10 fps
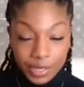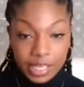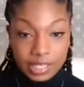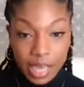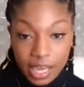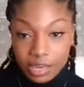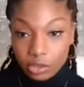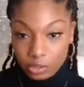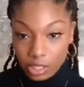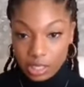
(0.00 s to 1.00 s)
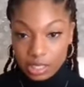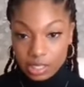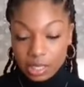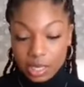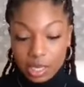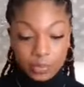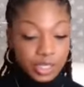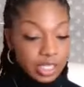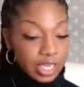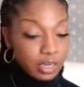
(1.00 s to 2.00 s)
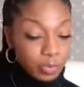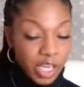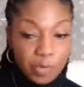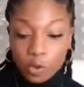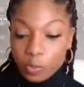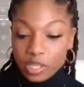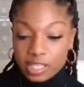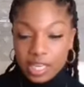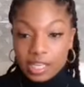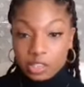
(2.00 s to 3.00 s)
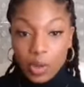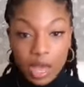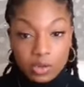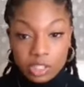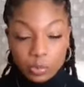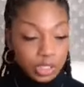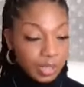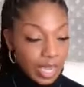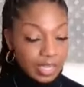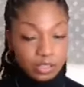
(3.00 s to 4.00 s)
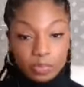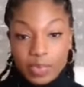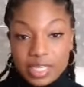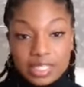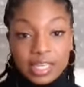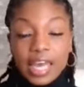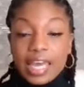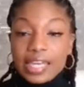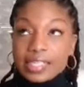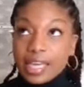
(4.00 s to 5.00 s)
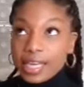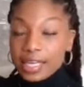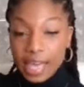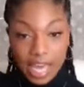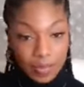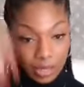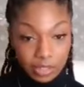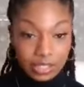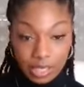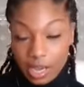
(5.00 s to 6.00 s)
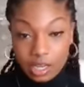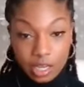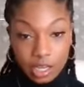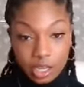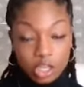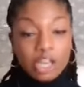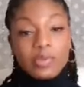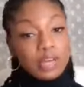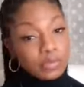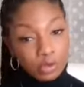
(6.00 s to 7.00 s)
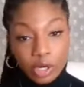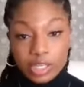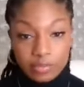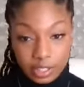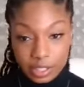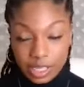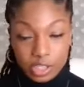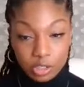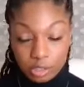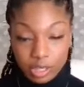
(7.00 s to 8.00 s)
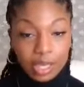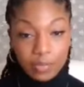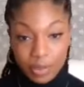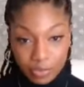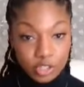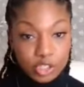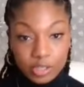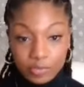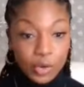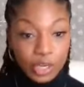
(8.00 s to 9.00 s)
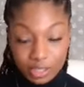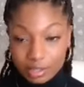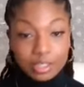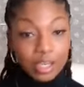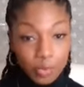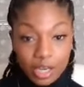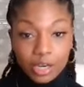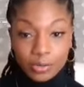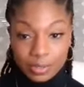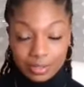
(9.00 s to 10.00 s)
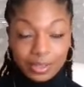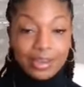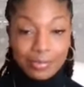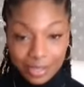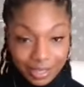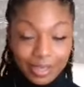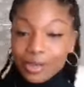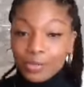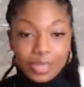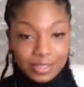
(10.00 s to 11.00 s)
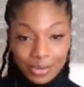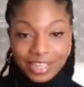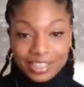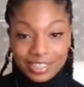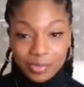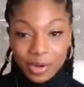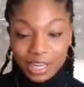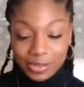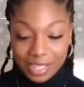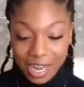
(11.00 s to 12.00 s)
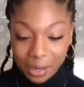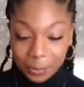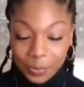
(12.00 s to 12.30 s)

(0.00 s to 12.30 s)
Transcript: his hand on things, putting his hand on people, putting his hands on houses, putting hands on business. Like, his hand came out the sky. Y'all have been having some crazy visitations, okay? My visions have been somewhere else, okay? We are somewhere else now.